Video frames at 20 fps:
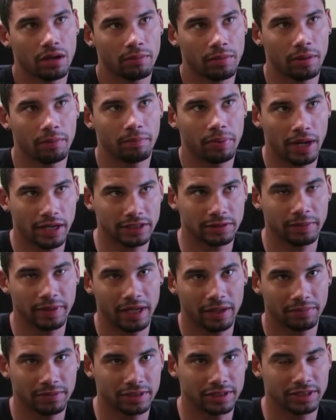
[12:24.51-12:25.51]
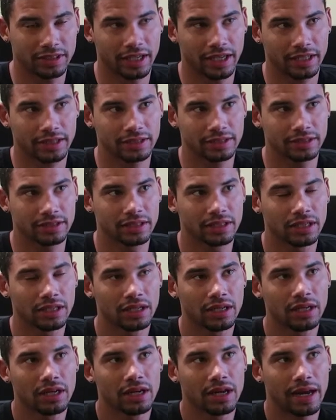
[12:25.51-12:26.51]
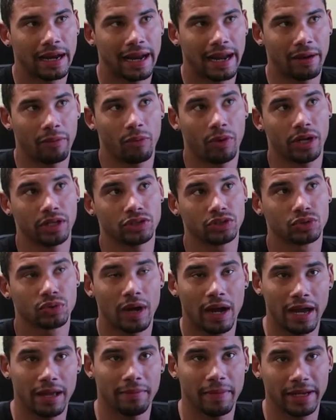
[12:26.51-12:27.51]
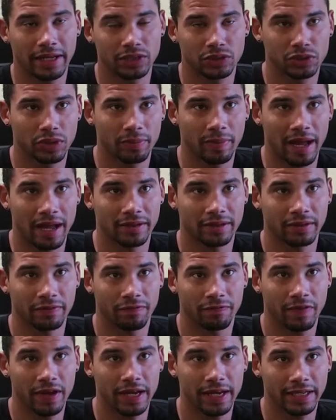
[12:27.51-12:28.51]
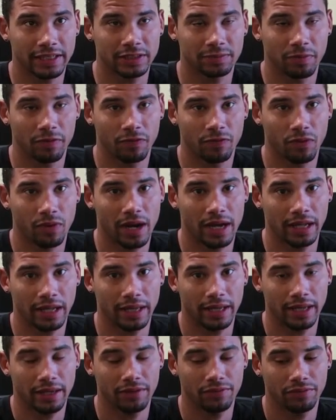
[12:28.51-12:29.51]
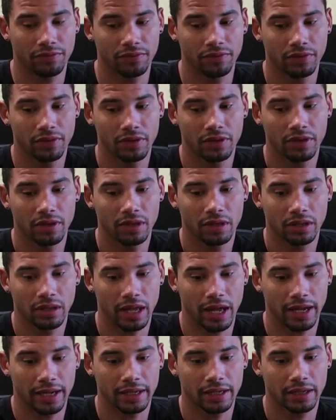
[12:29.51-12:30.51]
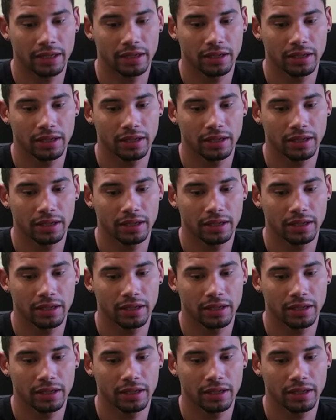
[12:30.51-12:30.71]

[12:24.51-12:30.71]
but possibly up to six. I wanna try and make a trip out to Phoenix before I leave, like